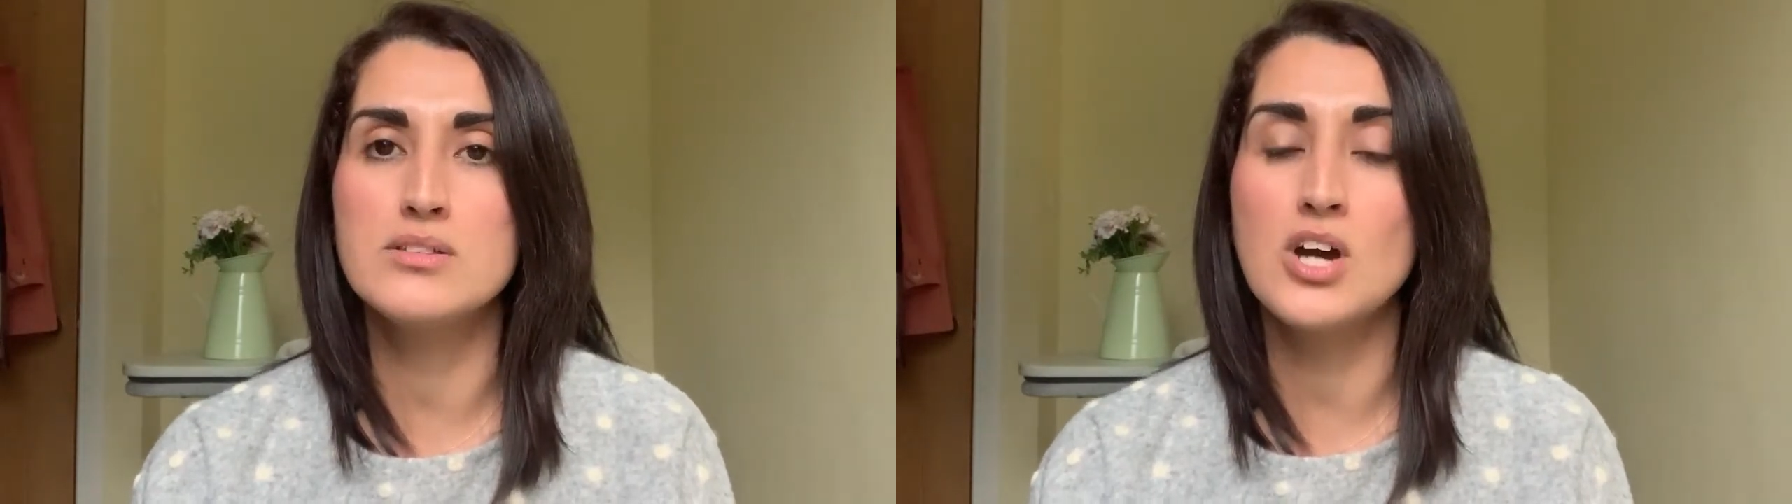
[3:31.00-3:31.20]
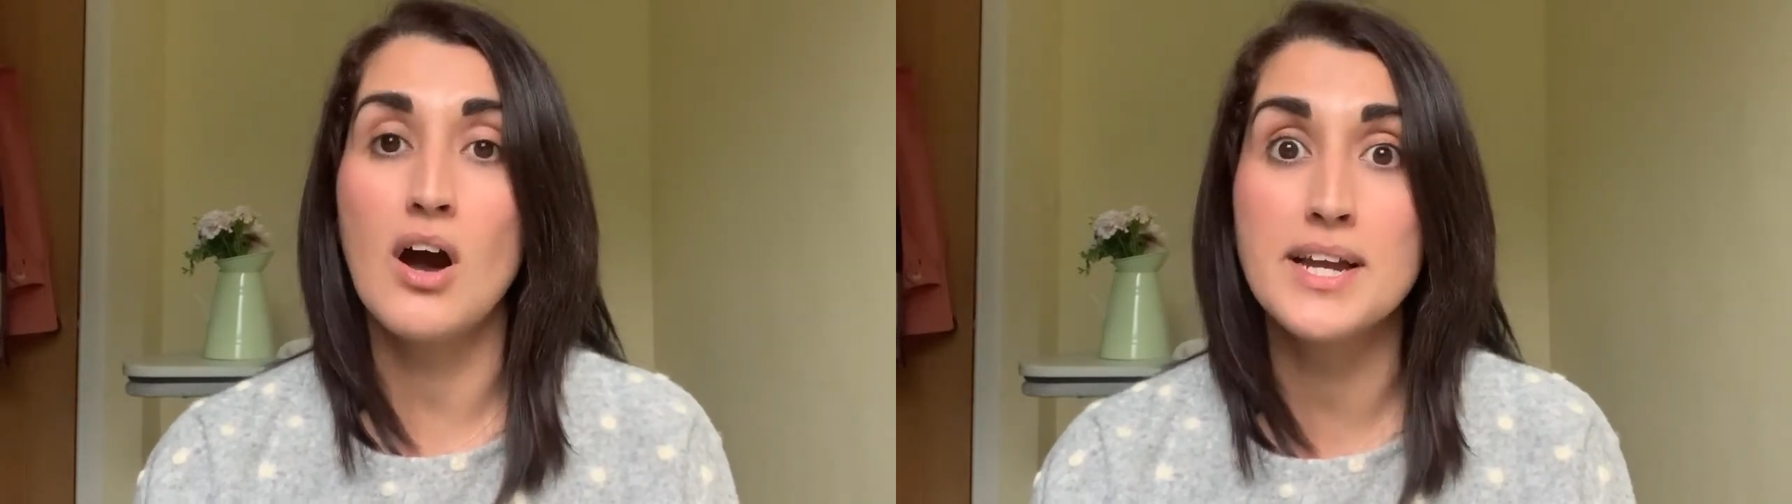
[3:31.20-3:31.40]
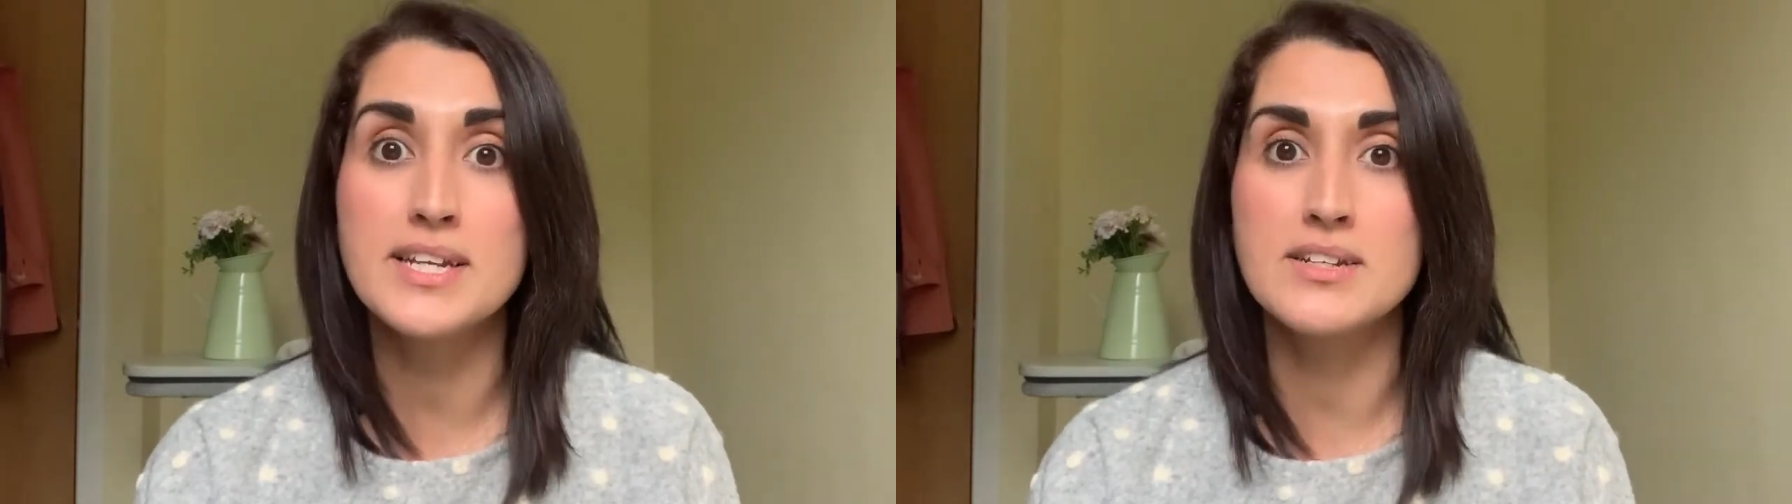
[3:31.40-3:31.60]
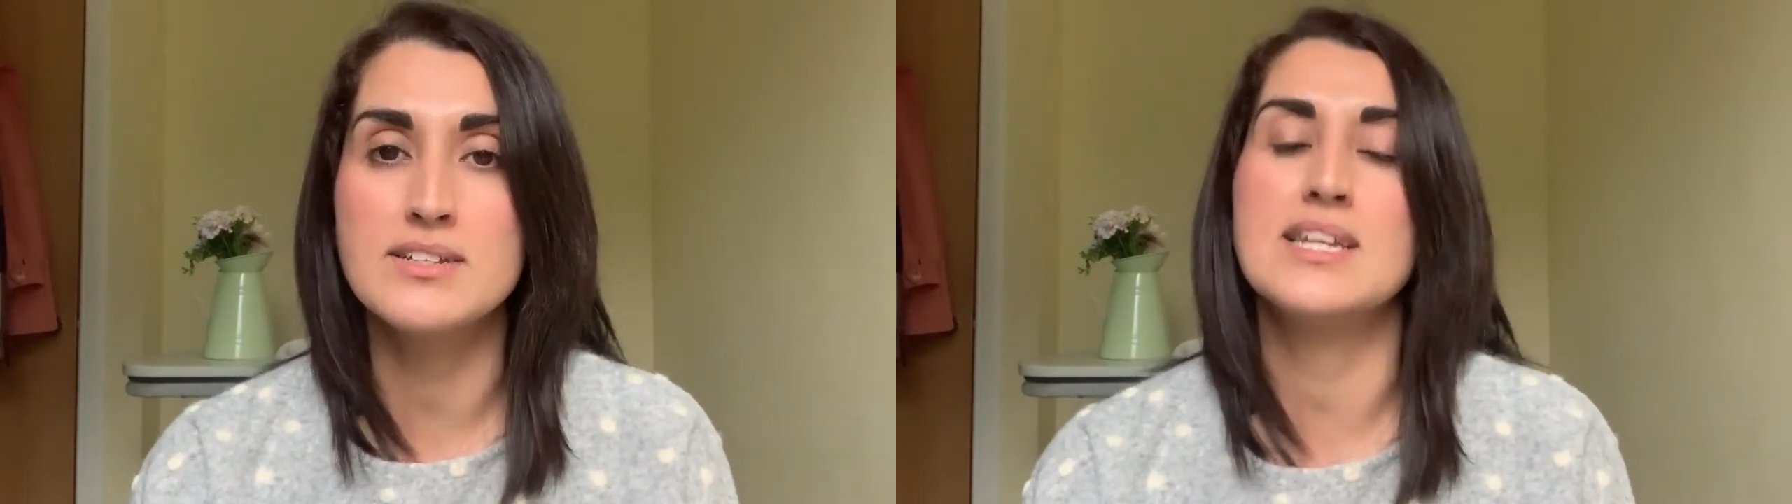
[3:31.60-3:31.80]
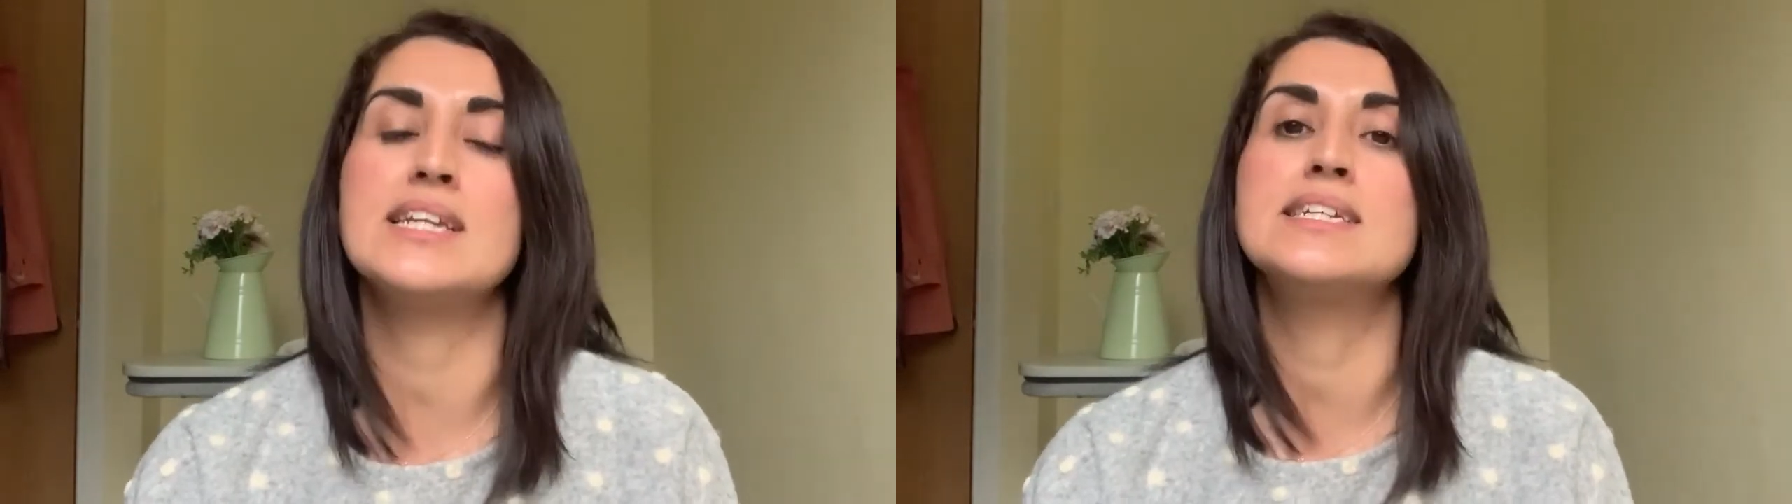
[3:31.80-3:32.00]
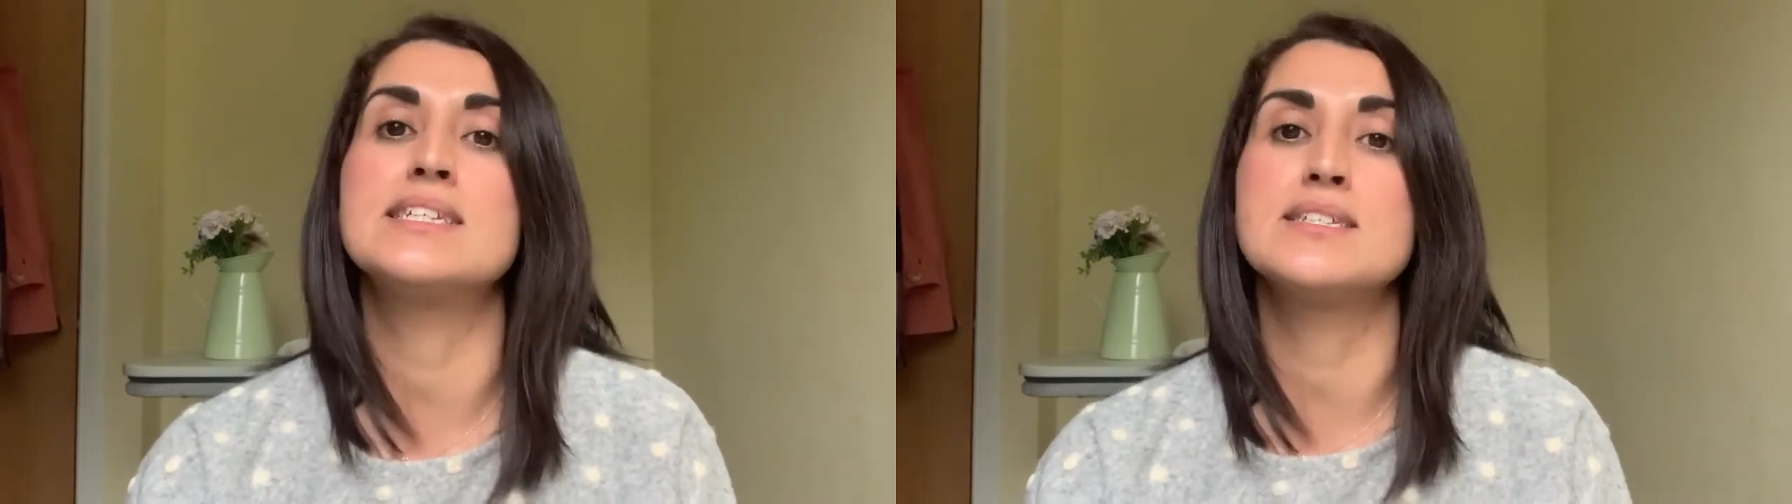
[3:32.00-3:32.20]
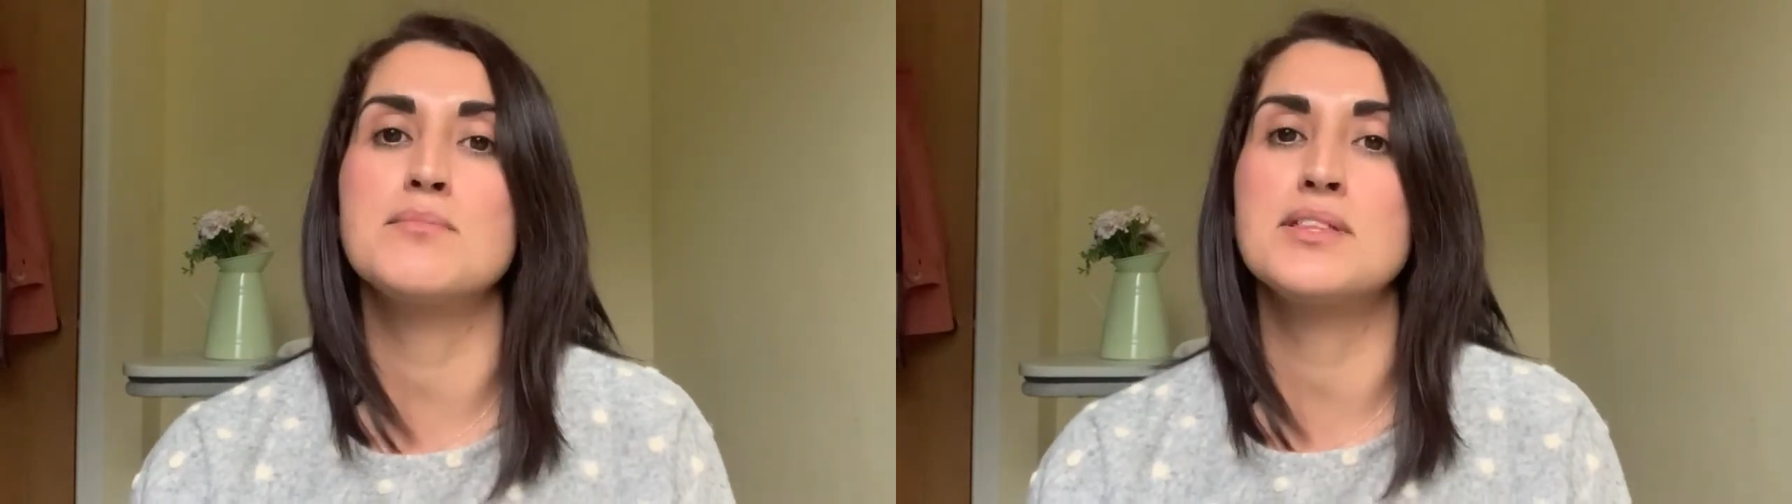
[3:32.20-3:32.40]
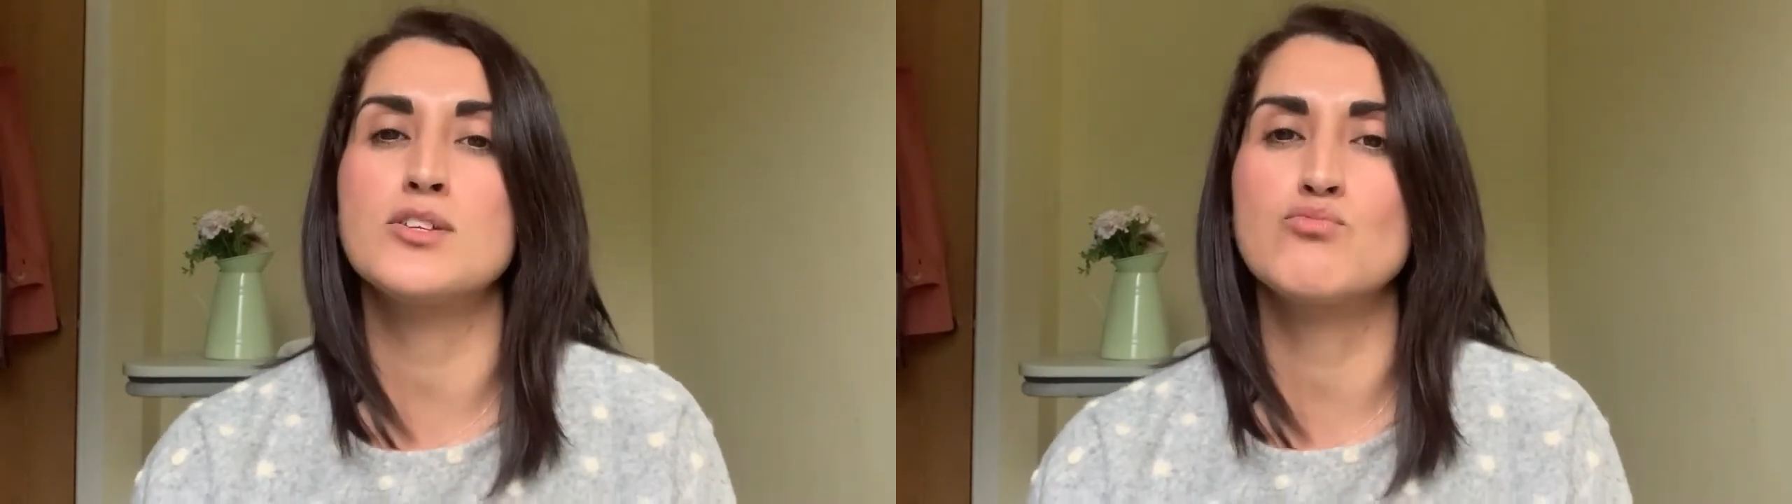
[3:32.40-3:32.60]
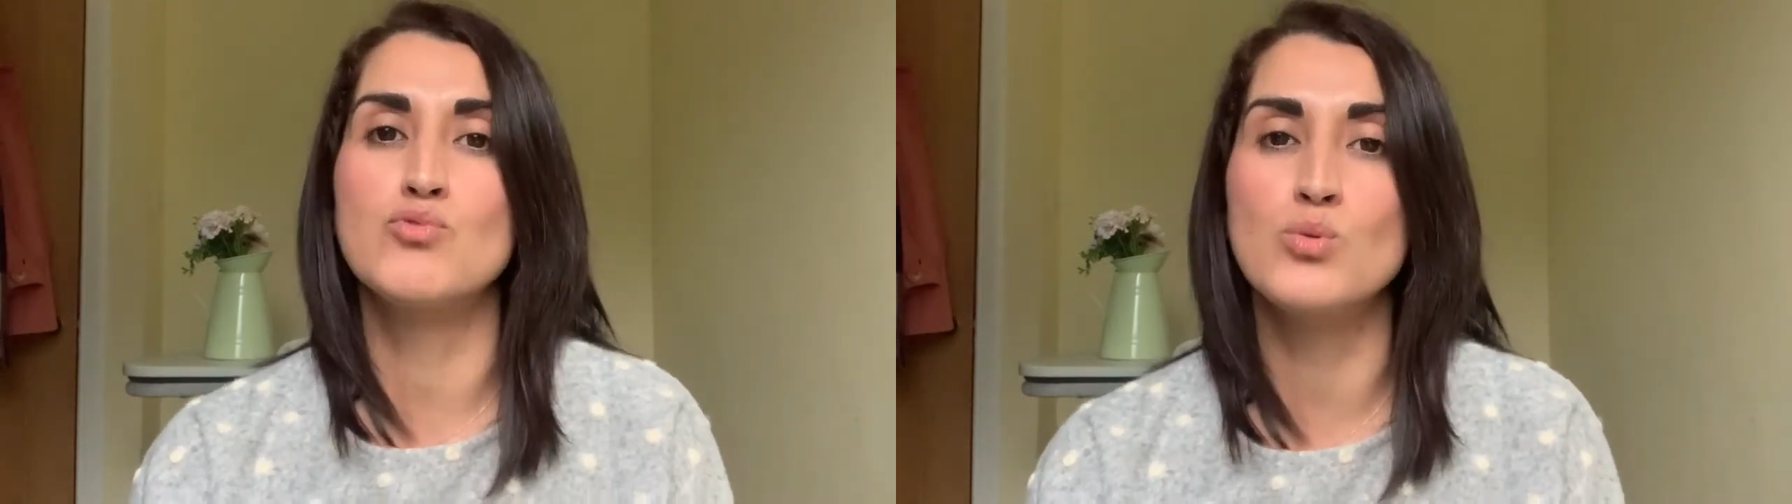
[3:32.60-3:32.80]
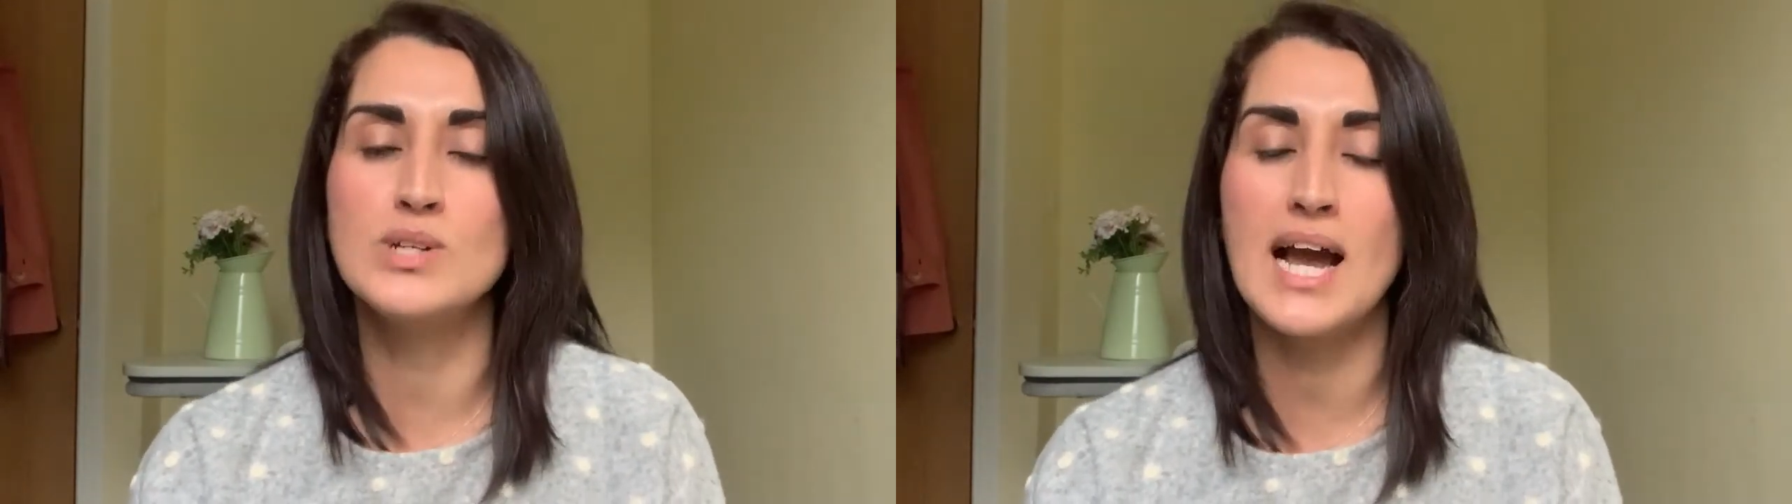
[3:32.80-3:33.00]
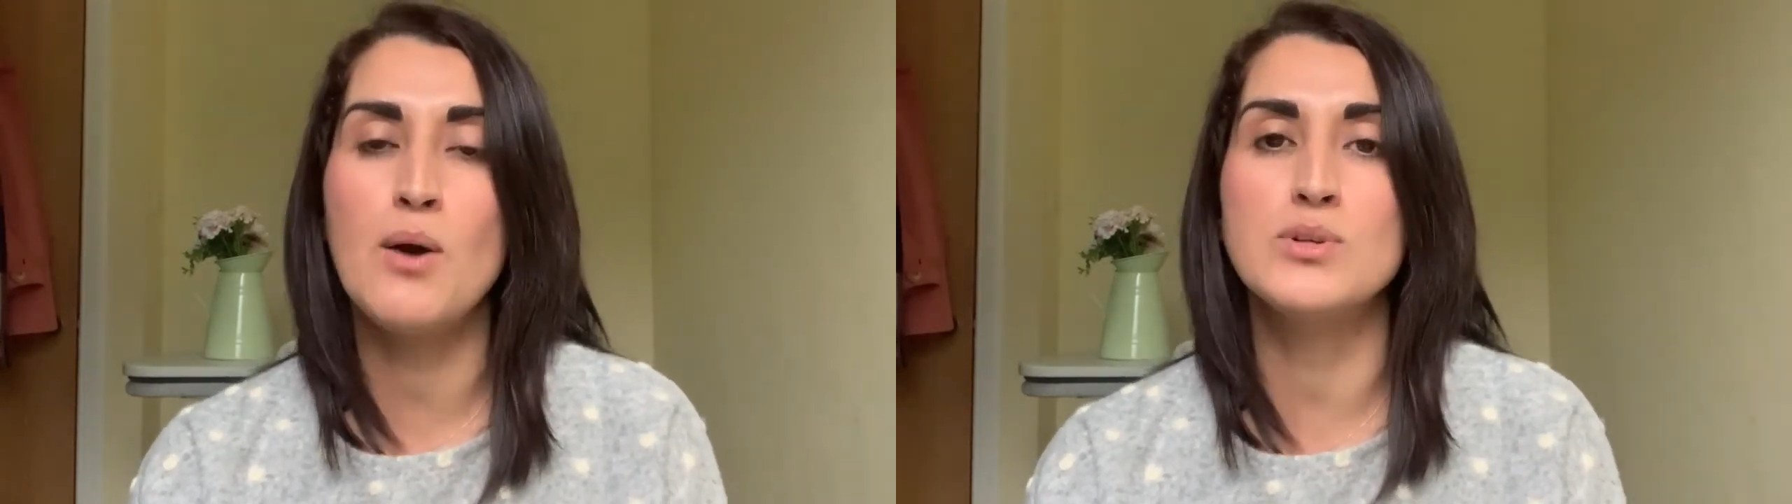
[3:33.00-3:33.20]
tiredness at least is something that's ruled out,